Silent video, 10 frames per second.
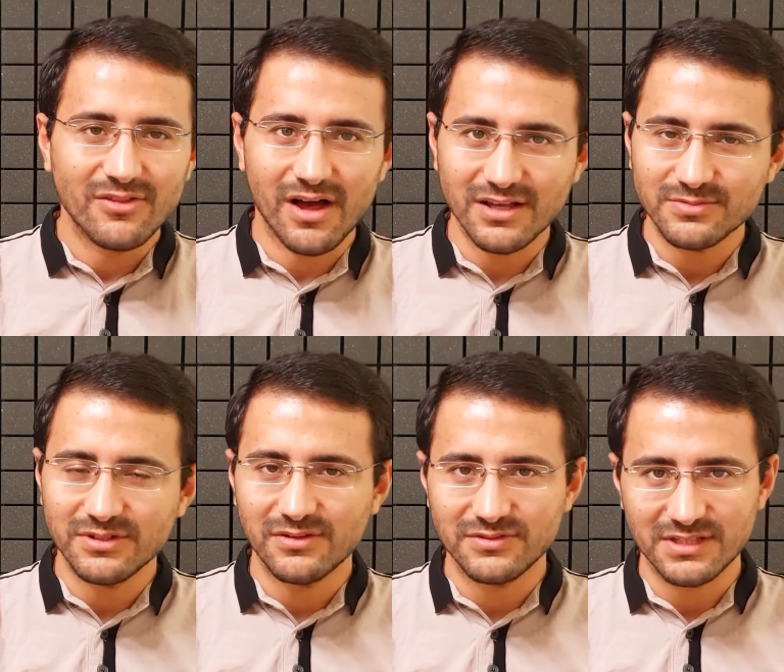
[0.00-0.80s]
the
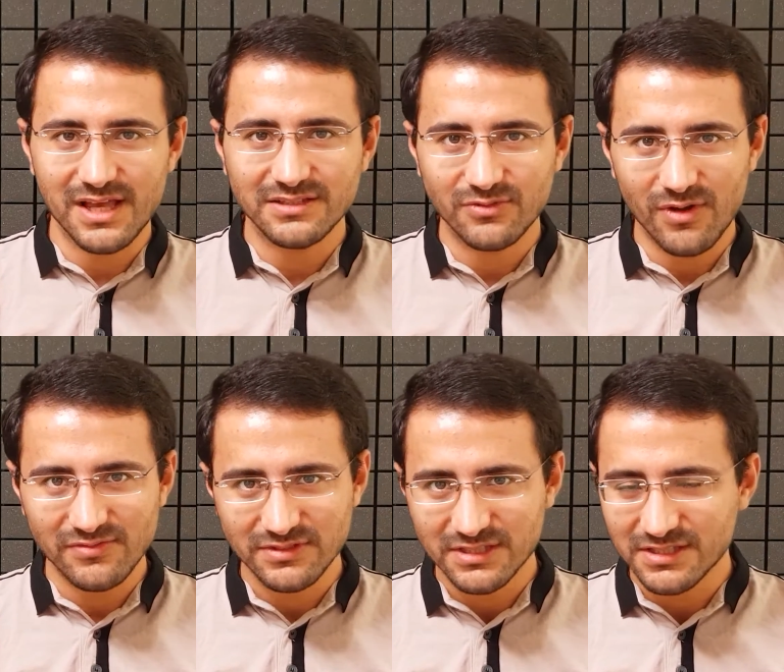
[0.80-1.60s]
husband of his
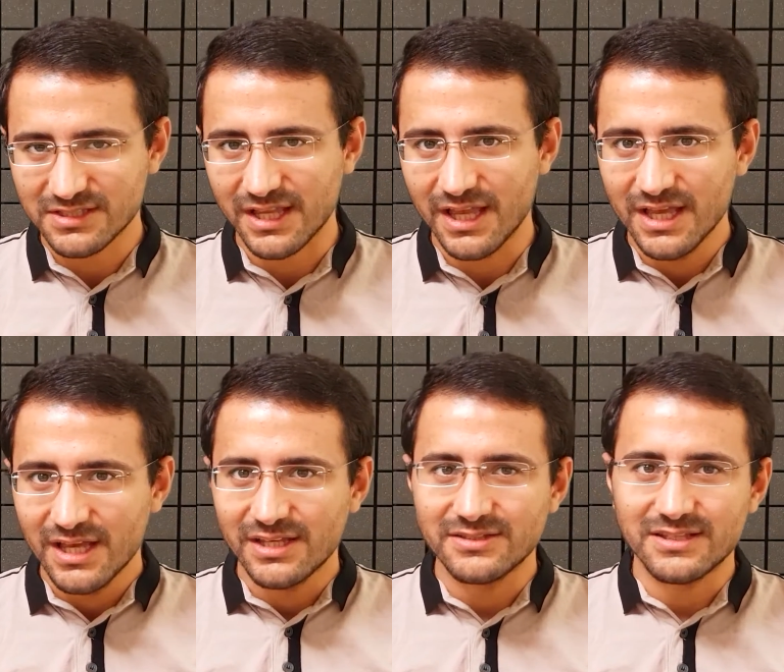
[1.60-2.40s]
ex-wife's sister.
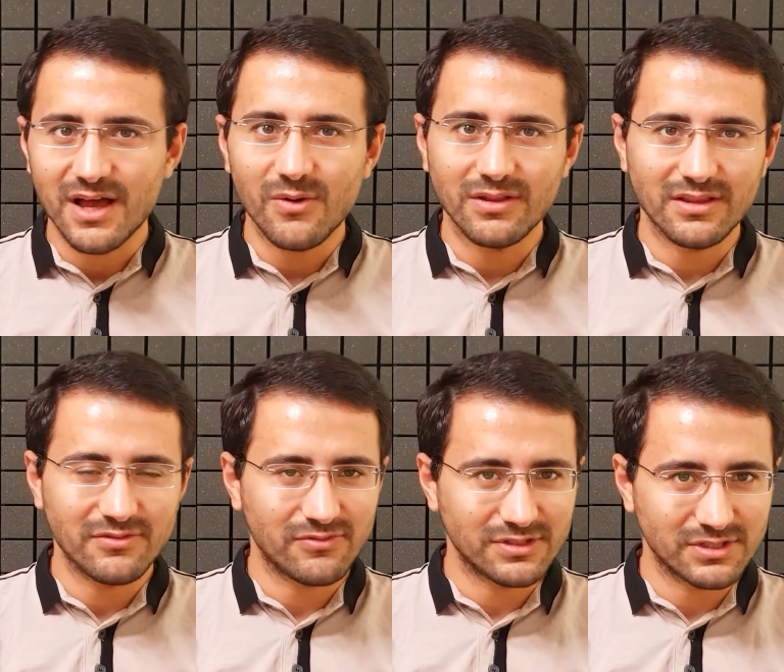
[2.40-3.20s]
He is now on
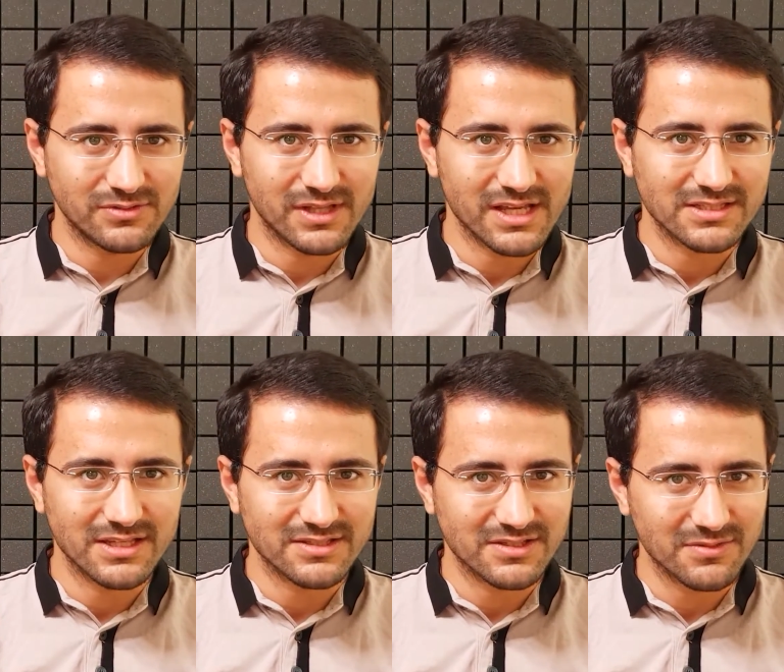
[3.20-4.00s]
leave for 2 days.
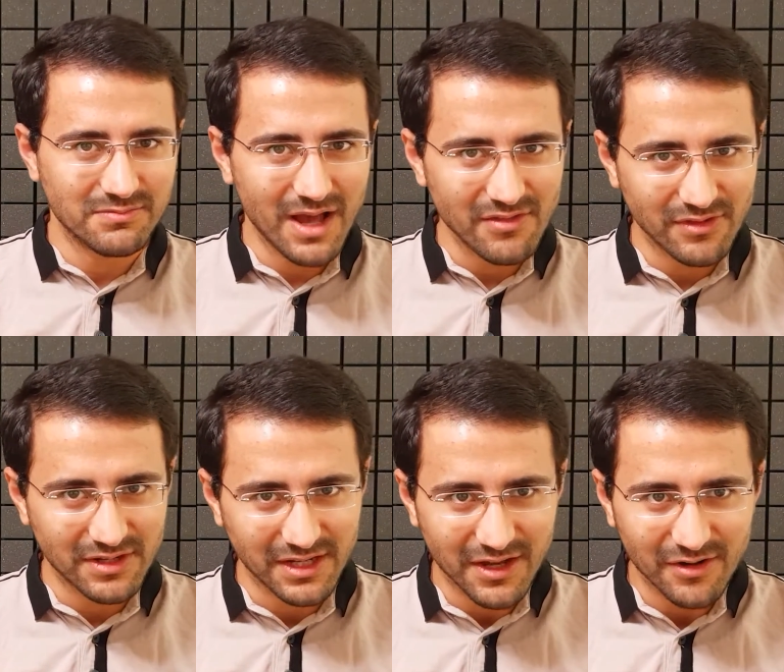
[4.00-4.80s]
He has a
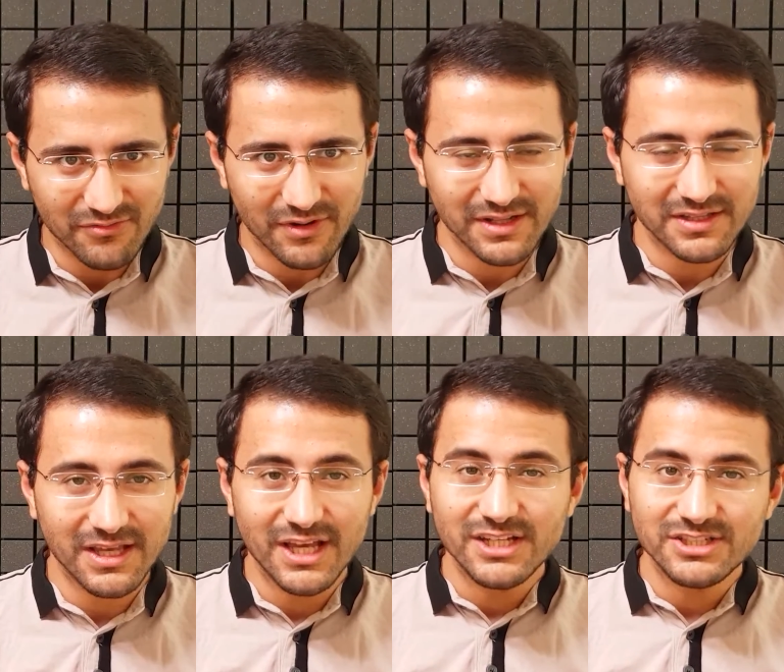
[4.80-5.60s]
sympathetic girlfriend.
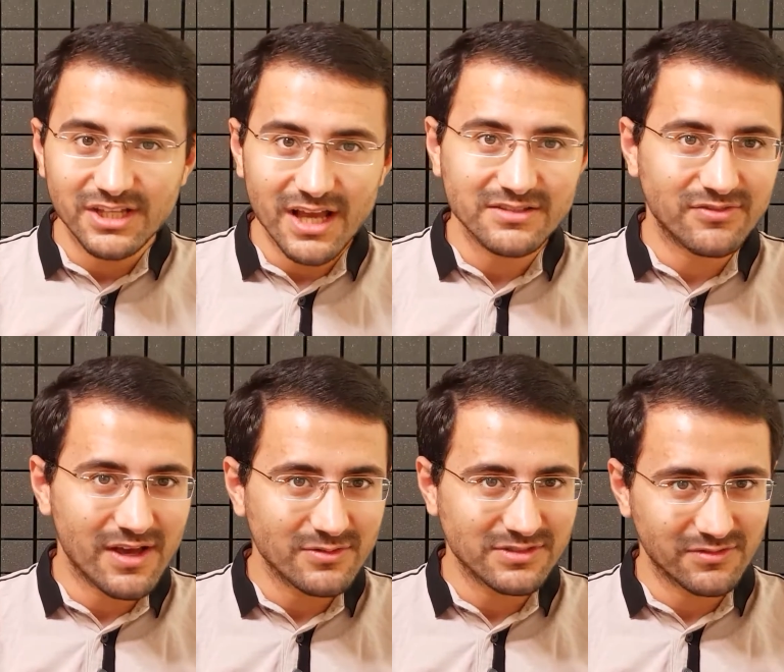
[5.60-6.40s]
She has
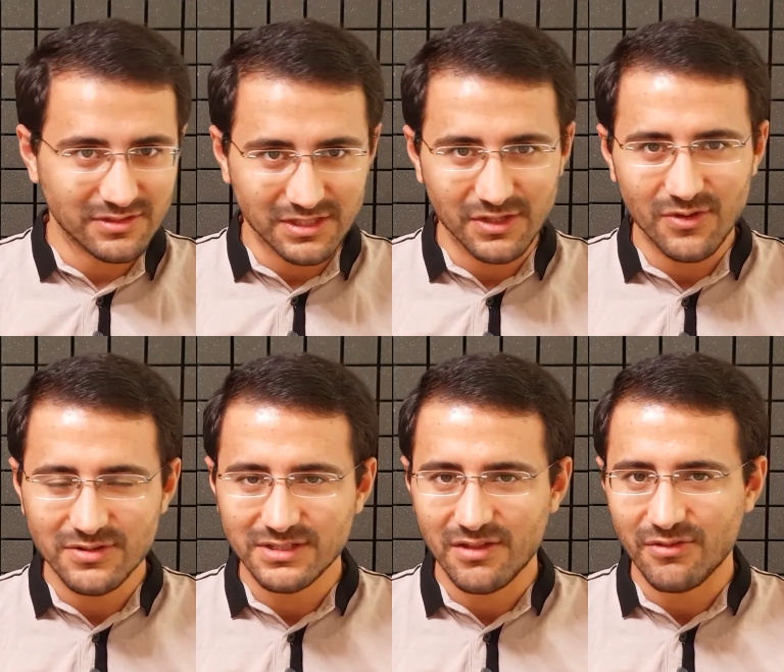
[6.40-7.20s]
found 17
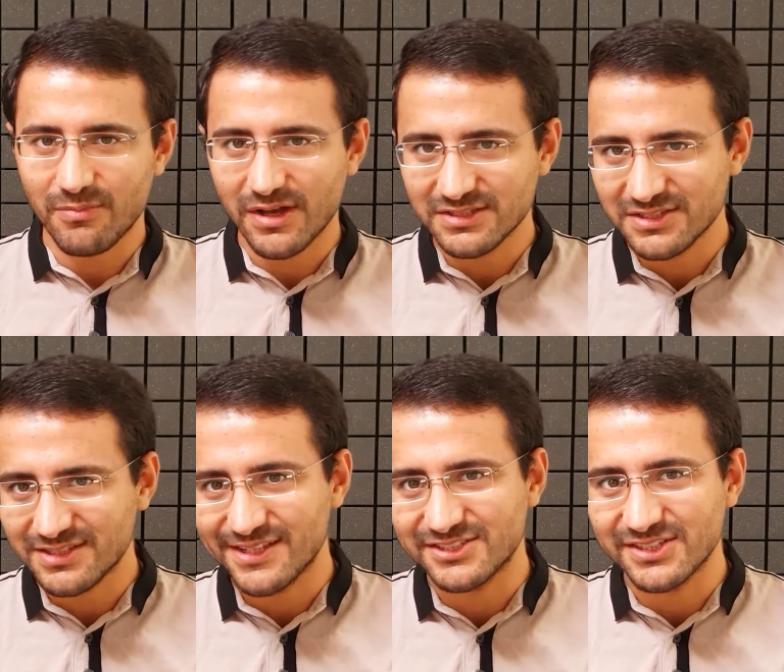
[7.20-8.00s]
coins at the bus
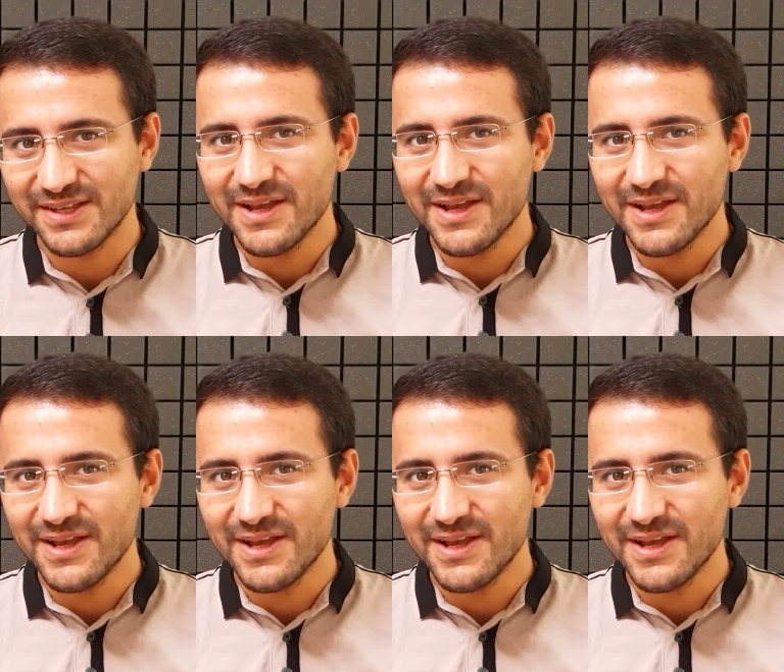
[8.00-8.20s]
station.